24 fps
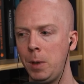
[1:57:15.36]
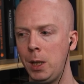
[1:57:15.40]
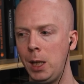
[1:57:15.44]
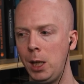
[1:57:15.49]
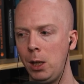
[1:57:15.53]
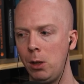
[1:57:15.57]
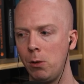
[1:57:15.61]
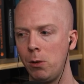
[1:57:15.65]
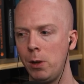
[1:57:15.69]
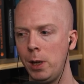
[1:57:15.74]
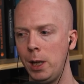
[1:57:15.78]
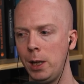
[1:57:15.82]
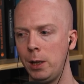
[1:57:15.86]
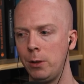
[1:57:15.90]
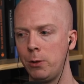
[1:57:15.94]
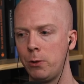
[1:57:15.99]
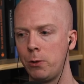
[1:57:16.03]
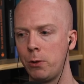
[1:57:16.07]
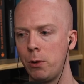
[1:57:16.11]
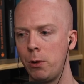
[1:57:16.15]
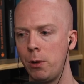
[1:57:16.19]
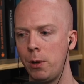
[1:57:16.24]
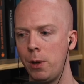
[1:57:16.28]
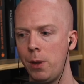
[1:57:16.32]
gearing
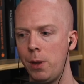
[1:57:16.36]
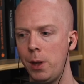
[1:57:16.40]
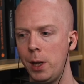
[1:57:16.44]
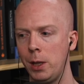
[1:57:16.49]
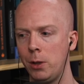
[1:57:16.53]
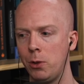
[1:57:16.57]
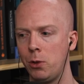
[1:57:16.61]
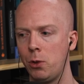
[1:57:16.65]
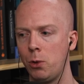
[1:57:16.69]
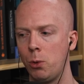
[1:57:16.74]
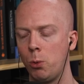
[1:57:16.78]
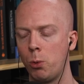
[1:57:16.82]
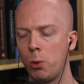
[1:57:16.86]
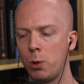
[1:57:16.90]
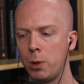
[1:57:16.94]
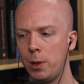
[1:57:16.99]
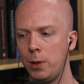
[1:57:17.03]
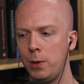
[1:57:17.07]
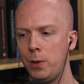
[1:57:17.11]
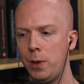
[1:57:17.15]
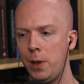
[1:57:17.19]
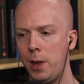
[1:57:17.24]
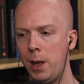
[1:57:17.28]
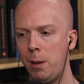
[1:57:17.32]
certain things
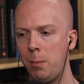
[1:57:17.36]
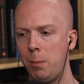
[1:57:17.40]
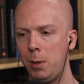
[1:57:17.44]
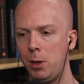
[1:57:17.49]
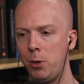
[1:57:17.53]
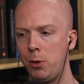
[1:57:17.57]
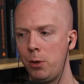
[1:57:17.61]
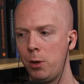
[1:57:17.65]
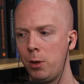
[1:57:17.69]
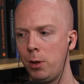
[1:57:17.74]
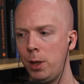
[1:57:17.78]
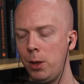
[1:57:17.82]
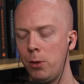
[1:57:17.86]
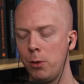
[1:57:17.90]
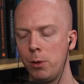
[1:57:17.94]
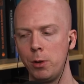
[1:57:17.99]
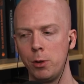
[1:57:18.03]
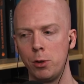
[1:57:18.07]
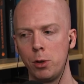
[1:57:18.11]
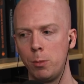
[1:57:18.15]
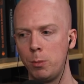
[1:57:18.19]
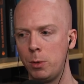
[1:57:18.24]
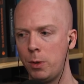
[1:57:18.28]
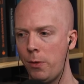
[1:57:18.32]
towards them, in either
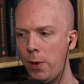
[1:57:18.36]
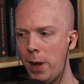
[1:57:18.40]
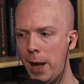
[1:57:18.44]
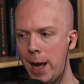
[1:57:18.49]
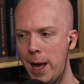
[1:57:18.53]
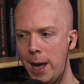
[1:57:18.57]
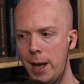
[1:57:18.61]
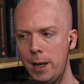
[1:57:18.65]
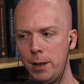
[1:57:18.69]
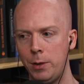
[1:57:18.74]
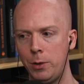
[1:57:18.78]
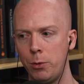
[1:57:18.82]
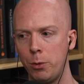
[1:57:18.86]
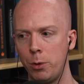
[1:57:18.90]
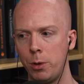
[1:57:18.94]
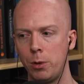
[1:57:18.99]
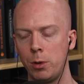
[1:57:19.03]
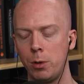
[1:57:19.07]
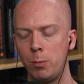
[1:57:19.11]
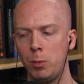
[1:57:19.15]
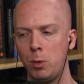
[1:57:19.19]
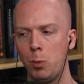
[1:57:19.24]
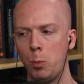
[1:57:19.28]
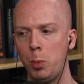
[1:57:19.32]
in terms of ads or
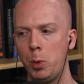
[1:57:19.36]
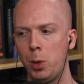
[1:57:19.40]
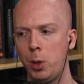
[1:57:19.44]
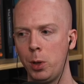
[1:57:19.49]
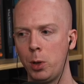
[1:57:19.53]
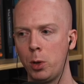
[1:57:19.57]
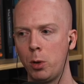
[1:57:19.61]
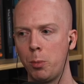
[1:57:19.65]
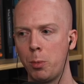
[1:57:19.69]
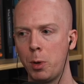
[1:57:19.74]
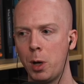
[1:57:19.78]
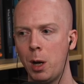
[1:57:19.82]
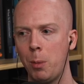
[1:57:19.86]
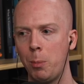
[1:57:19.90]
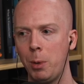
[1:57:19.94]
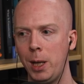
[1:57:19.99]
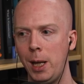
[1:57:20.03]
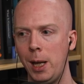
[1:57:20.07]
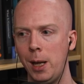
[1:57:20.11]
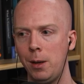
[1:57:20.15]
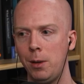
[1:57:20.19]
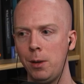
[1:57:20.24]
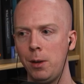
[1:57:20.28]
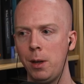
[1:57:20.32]
in terms of political
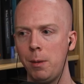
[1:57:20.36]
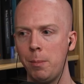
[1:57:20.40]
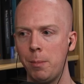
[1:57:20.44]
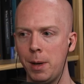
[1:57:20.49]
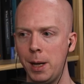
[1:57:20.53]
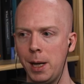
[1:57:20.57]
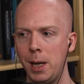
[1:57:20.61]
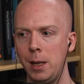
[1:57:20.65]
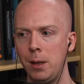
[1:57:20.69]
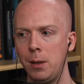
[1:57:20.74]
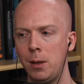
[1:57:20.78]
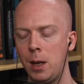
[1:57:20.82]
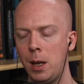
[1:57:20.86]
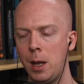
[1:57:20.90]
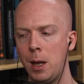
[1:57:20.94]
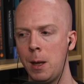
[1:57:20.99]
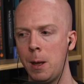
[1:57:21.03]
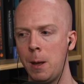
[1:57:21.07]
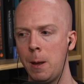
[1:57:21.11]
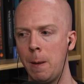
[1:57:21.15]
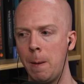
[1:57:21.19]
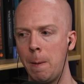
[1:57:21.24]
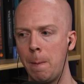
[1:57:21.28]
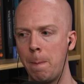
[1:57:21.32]
propaganda that might
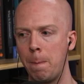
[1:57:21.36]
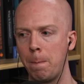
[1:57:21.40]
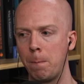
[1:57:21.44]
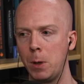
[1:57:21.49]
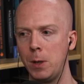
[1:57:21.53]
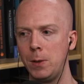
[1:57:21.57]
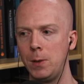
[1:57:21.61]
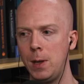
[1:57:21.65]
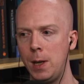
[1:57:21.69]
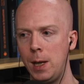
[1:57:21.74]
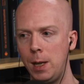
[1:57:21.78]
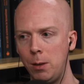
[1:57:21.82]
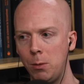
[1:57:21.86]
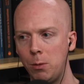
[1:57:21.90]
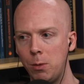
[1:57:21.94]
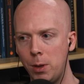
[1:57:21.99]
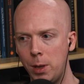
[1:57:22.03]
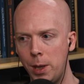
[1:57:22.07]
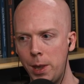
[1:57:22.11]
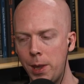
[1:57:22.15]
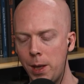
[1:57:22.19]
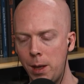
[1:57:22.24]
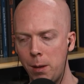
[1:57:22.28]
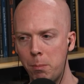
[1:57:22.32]
resonate
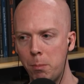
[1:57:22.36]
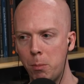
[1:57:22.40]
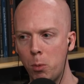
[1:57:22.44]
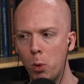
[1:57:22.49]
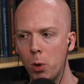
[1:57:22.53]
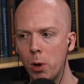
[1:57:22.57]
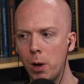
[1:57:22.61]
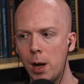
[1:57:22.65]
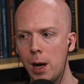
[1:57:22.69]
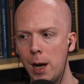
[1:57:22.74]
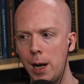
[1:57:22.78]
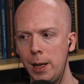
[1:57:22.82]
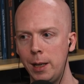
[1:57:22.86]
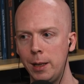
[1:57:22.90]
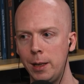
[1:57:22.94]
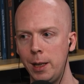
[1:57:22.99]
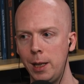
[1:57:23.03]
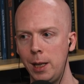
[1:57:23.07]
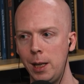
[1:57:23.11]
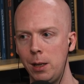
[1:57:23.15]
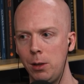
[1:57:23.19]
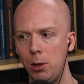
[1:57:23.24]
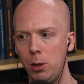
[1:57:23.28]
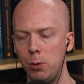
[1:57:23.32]
with them more
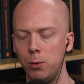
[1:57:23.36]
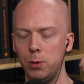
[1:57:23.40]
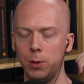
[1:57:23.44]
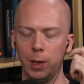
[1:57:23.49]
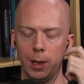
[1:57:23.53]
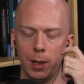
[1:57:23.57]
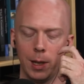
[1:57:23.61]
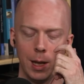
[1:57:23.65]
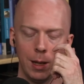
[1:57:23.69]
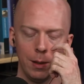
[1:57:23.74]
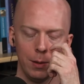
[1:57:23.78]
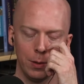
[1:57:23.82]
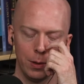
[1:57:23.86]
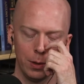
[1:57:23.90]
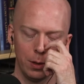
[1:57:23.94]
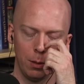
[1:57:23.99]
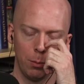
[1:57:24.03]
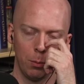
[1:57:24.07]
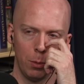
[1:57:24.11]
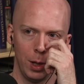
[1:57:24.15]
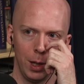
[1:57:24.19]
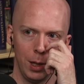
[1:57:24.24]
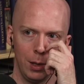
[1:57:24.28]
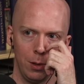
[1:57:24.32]
highly and using that in
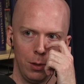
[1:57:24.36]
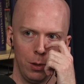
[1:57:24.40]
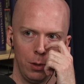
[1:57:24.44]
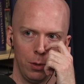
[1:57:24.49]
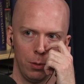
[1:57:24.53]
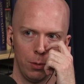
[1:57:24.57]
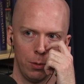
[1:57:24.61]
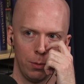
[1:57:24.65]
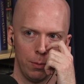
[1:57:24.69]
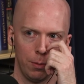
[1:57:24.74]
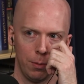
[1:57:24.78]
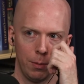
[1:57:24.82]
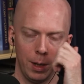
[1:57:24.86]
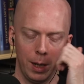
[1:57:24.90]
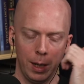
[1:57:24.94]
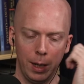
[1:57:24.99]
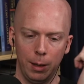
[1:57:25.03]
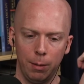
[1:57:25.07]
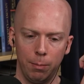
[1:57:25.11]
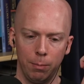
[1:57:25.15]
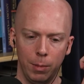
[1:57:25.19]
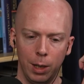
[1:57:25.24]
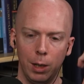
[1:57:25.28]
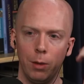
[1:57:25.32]
some way to
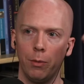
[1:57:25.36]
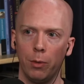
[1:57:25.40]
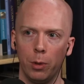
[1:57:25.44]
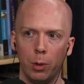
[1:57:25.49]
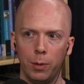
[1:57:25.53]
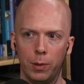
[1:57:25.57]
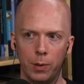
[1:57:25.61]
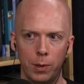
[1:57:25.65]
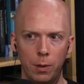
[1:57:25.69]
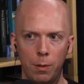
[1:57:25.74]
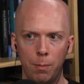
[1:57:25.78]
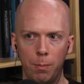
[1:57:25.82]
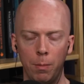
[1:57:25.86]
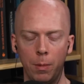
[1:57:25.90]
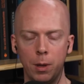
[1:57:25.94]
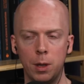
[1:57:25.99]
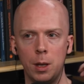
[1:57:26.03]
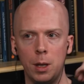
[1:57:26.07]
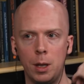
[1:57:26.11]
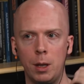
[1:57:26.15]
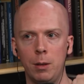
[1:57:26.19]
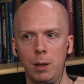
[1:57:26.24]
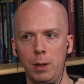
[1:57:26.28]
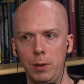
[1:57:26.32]
um, influence them?
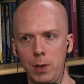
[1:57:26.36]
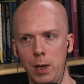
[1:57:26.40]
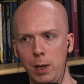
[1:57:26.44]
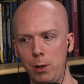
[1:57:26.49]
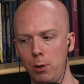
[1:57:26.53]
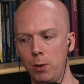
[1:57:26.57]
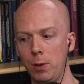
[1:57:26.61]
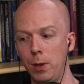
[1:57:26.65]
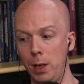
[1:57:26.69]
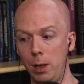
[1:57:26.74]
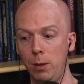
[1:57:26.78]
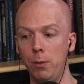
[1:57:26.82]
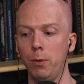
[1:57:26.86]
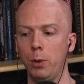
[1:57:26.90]
Let's say just